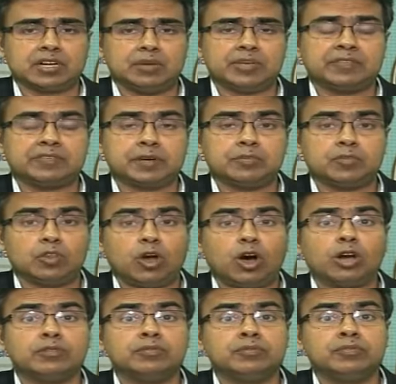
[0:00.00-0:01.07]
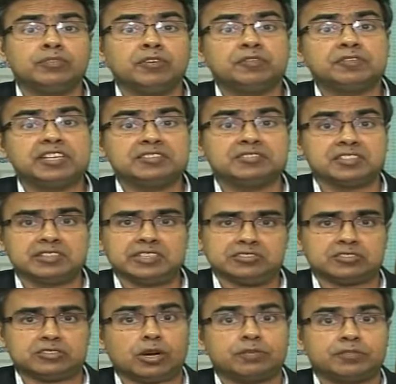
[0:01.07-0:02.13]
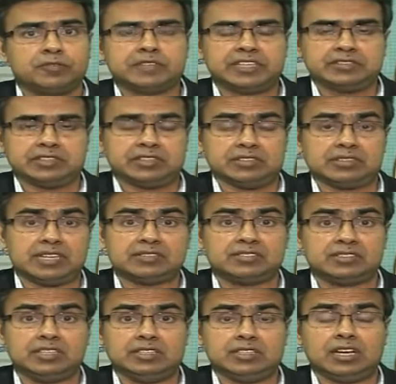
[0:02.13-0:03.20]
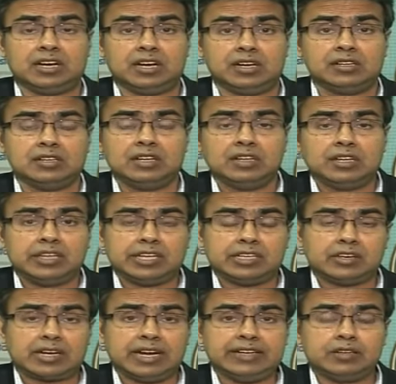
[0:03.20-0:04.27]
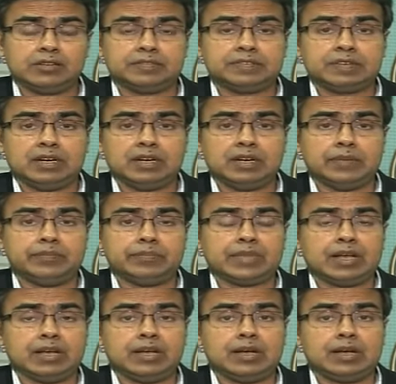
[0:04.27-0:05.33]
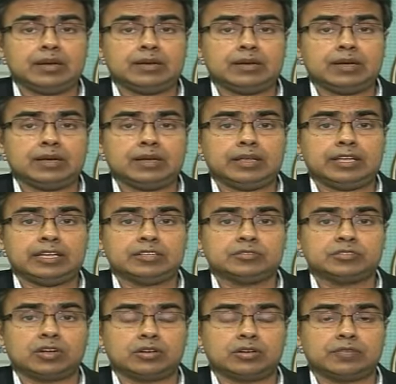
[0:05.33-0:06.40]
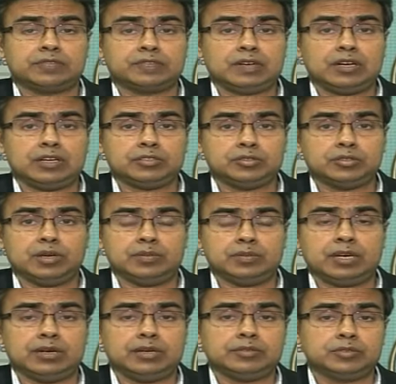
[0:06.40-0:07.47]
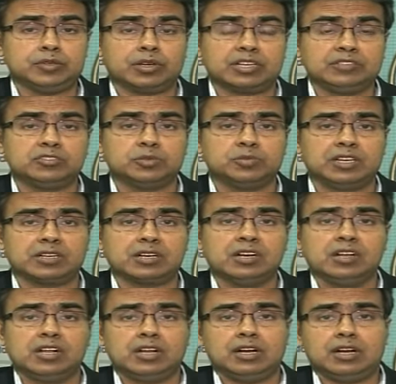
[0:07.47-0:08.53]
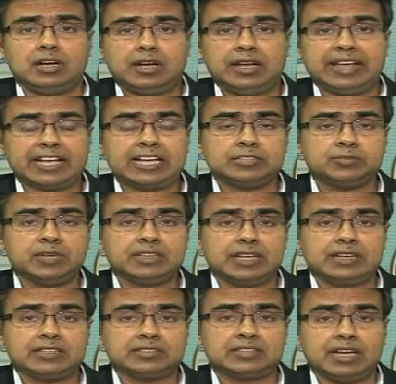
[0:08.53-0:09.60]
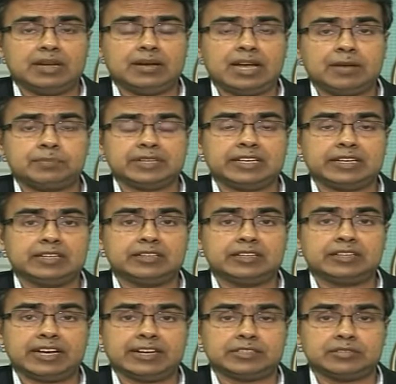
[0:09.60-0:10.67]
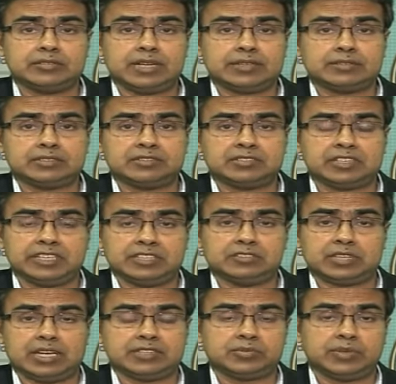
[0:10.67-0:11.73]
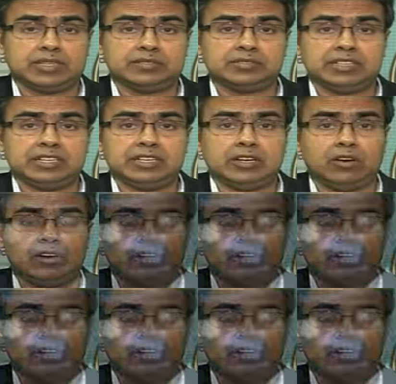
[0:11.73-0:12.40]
are coming from non fifty cities, top fifty cities. That's mm. the uh, you know, kind of, um, uh, you know, sort of uh, you, uh, your consumer uh, engagement that is uh, happening in the tier two, tier three cities mm. as far as the